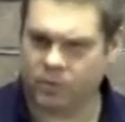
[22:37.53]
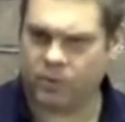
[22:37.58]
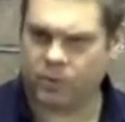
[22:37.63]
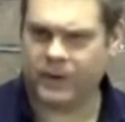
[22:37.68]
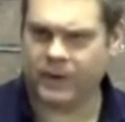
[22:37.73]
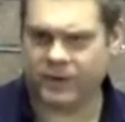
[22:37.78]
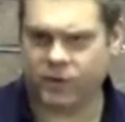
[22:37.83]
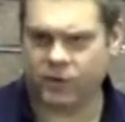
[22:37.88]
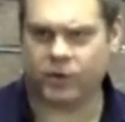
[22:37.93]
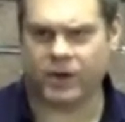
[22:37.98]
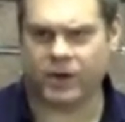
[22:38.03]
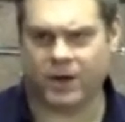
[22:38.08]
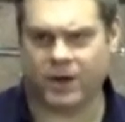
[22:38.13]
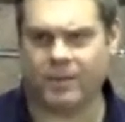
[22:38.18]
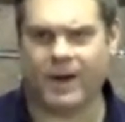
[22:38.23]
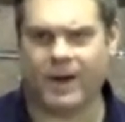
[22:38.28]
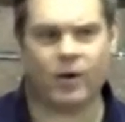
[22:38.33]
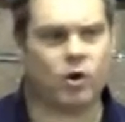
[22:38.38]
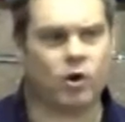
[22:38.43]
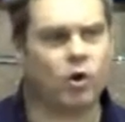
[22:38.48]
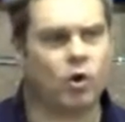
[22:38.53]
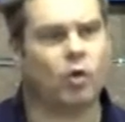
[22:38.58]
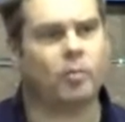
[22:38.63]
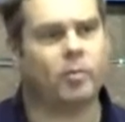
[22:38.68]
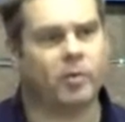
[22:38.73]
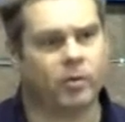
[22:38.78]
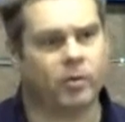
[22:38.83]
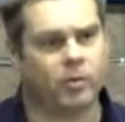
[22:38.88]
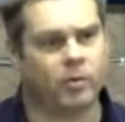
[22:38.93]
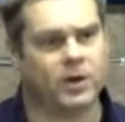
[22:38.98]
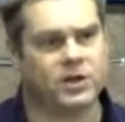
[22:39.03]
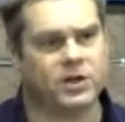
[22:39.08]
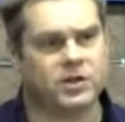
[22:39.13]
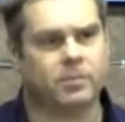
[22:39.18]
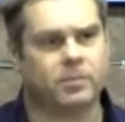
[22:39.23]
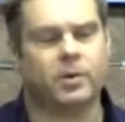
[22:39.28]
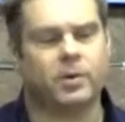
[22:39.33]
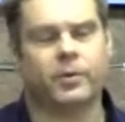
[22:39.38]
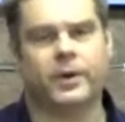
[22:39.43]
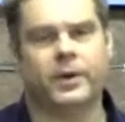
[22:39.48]
We're talking about corporate
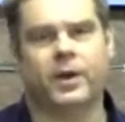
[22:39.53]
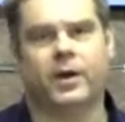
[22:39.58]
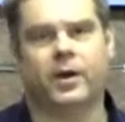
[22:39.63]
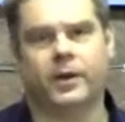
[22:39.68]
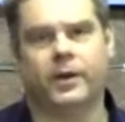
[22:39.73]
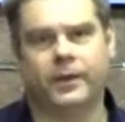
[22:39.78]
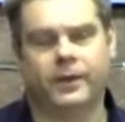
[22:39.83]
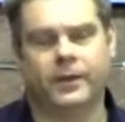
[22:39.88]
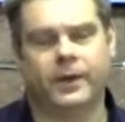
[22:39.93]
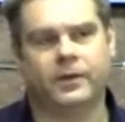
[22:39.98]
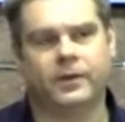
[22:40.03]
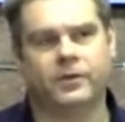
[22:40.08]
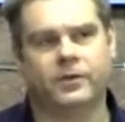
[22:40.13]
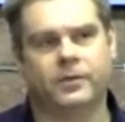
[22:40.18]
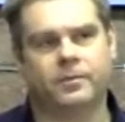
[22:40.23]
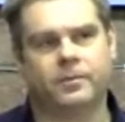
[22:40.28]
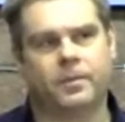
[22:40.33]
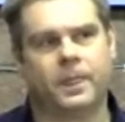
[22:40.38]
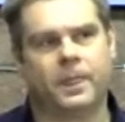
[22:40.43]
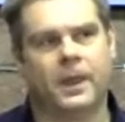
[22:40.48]
worship, are we not, in this?